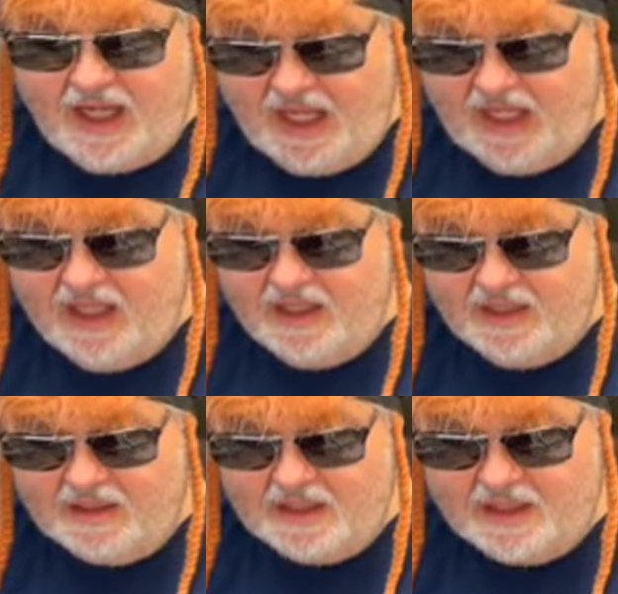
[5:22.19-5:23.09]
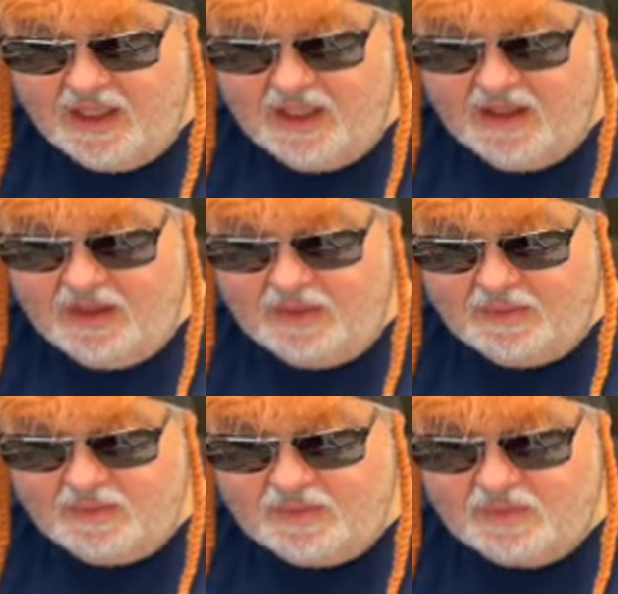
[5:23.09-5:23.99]
And
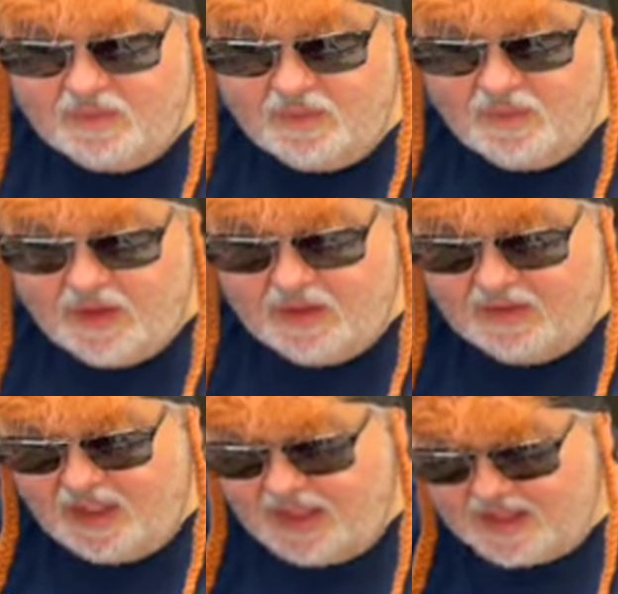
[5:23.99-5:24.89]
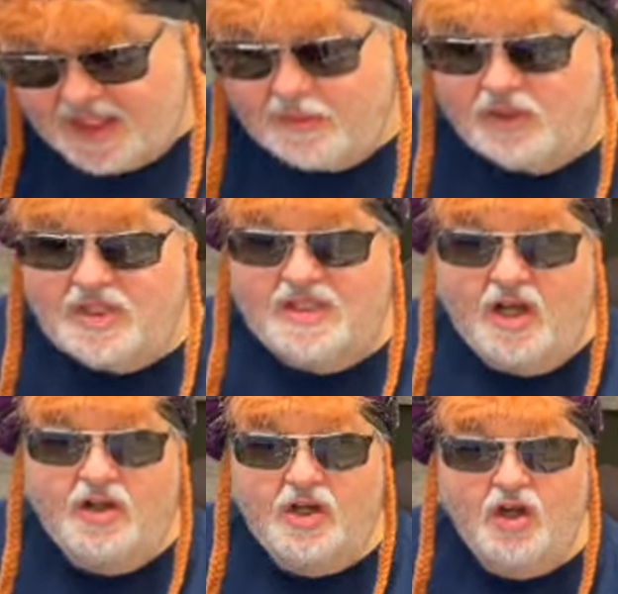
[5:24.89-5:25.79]
um, he is able to
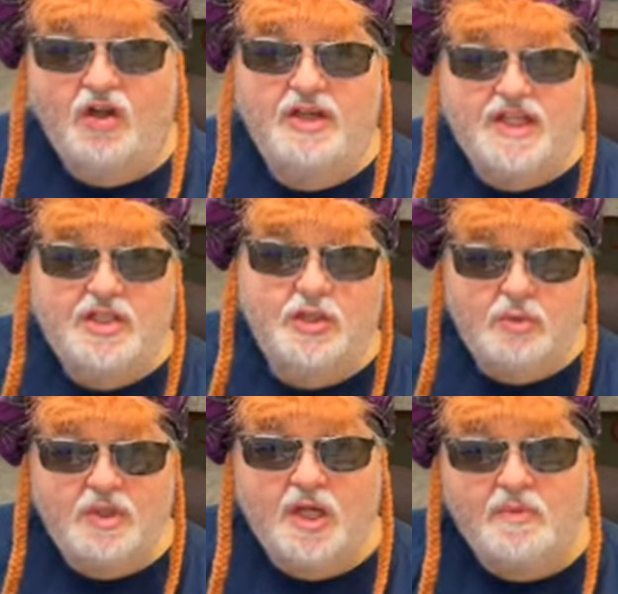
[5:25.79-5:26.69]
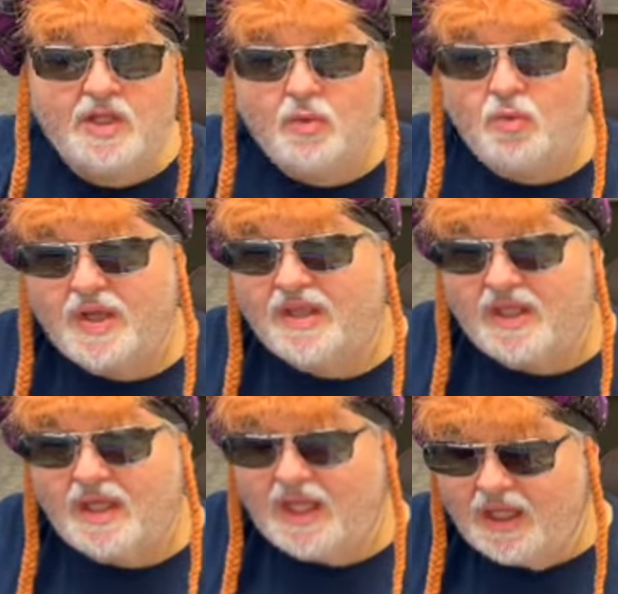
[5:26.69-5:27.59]
talk her into coming with
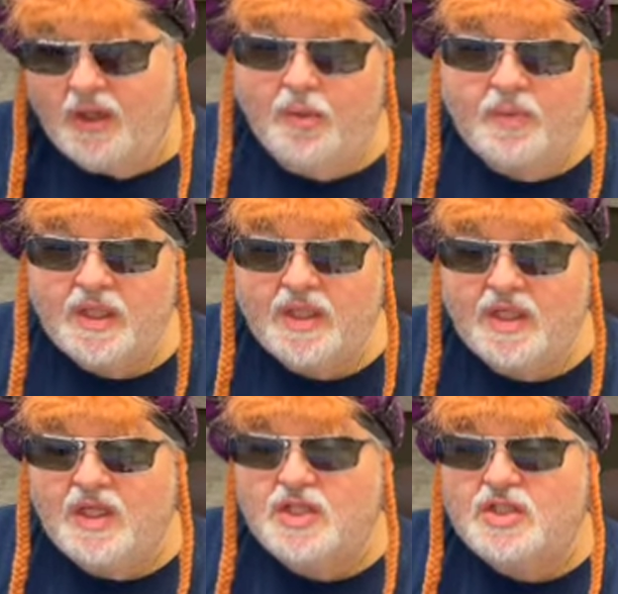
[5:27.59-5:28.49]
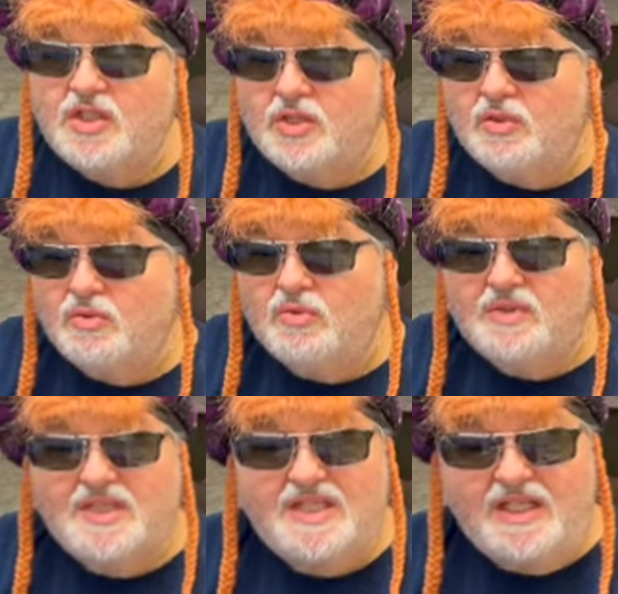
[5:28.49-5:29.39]
him to
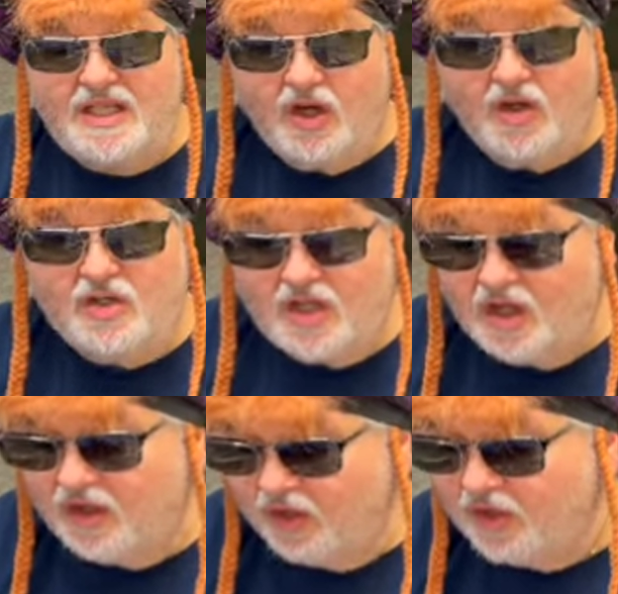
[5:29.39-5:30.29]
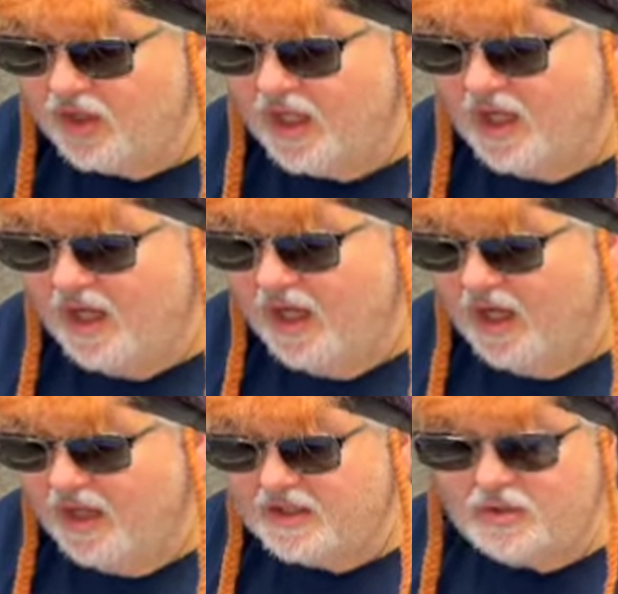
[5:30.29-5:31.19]
see her daughter
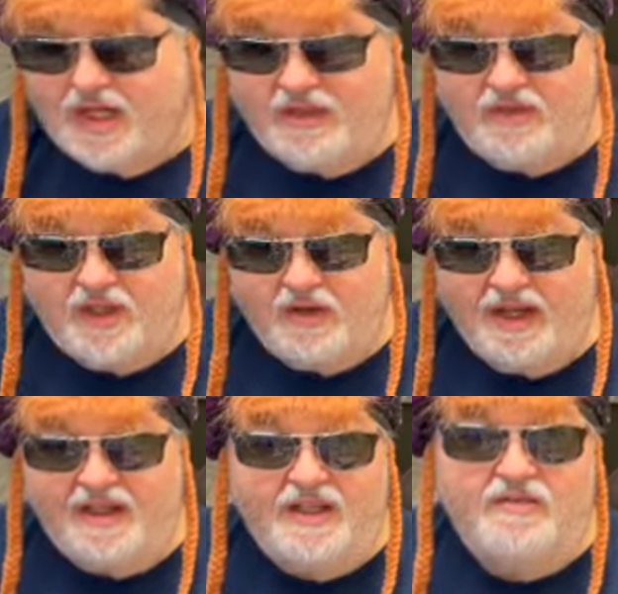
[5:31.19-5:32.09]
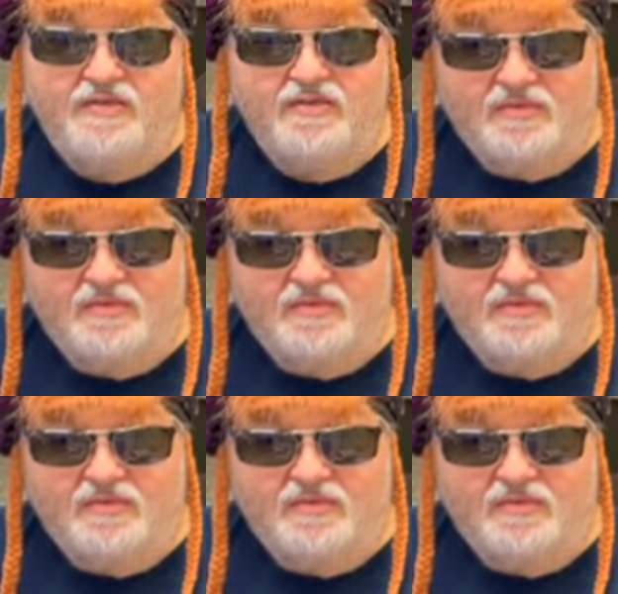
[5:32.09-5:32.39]
uh, to try to figure out if